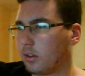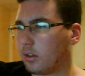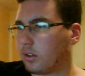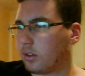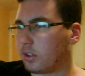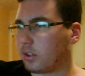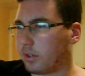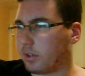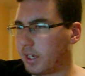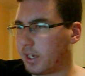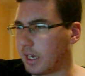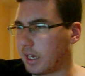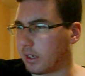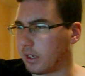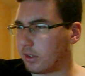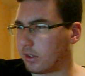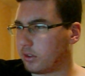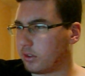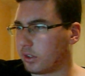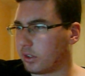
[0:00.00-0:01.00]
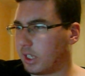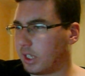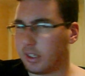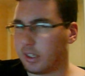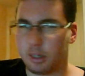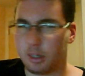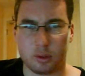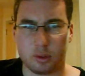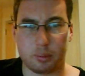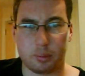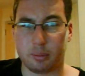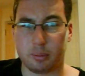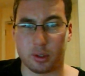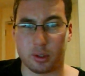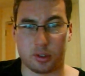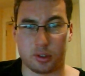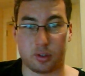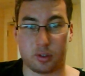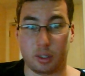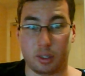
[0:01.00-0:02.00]
So yeah, so that was pretty
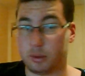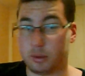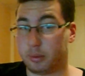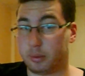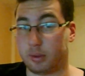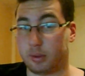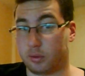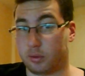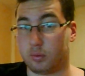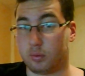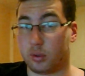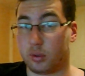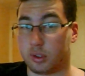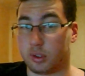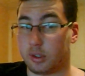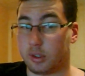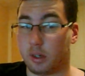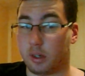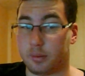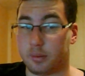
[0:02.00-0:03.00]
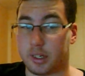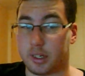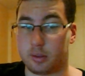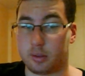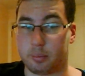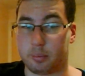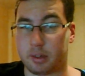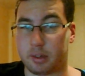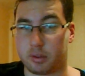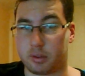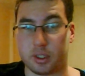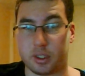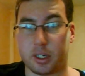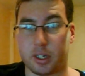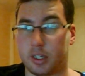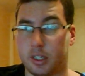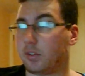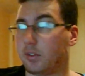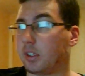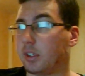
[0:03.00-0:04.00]
much Raw summed up. We had the big
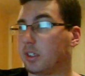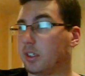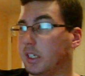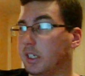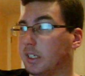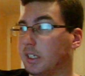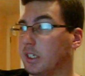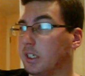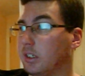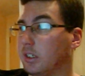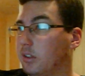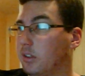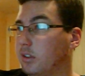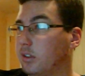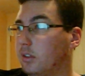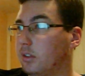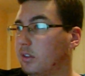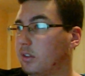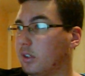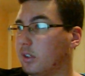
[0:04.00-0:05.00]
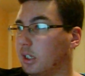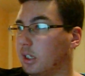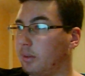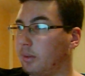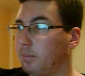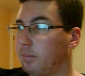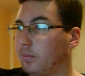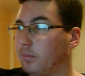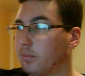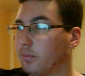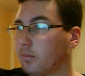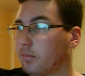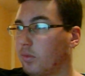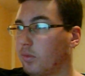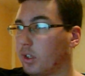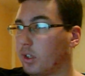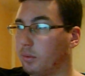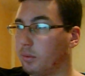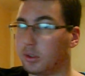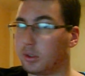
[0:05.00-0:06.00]
return of Undertaker,
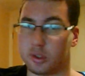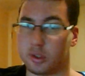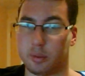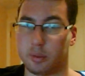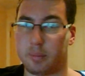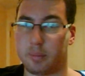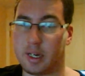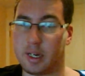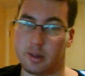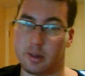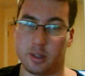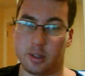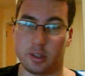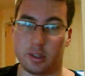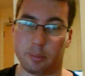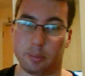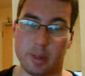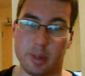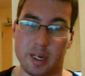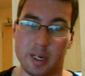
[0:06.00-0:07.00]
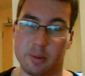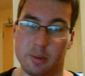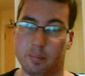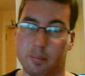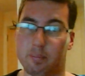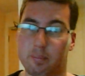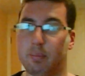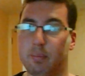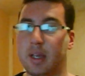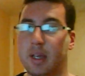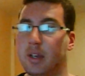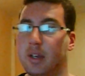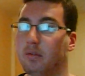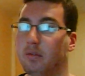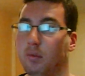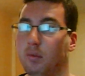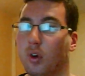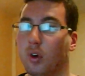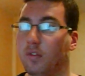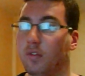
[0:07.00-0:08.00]
which was the main bit
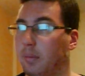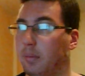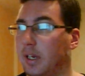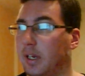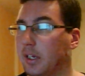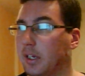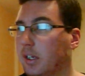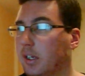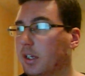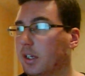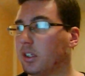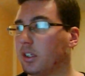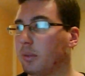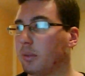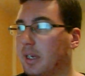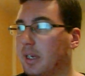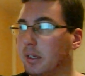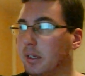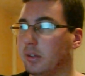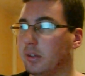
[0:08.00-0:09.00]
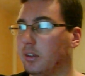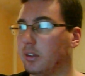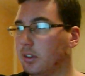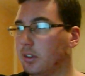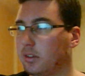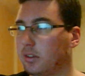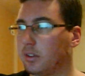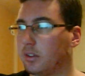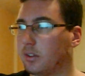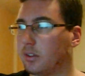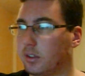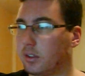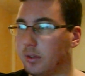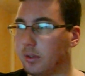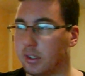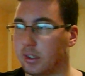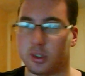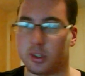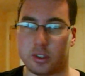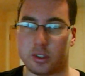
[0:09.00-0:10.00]
of Raw for me. You
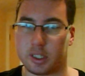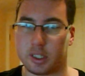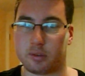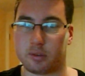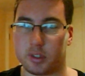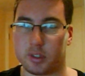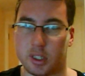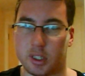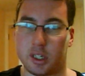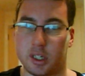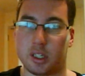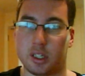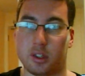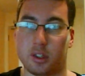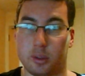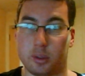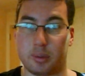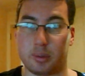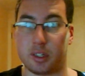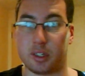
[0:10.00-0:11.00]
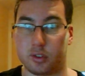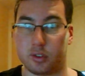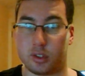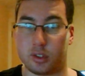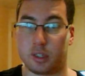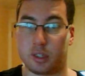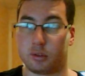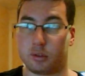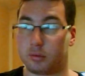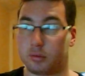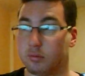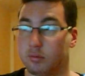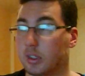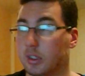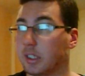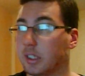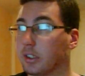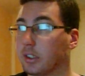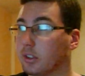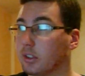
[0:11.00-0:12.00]
had the Undertaker return and the Triple H return. It was
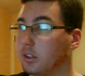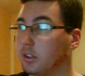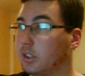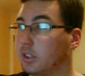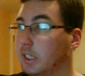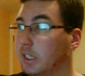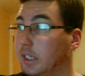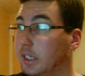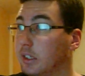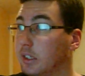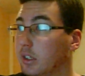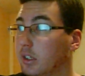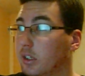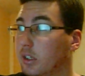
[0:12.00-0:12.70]
really good to see.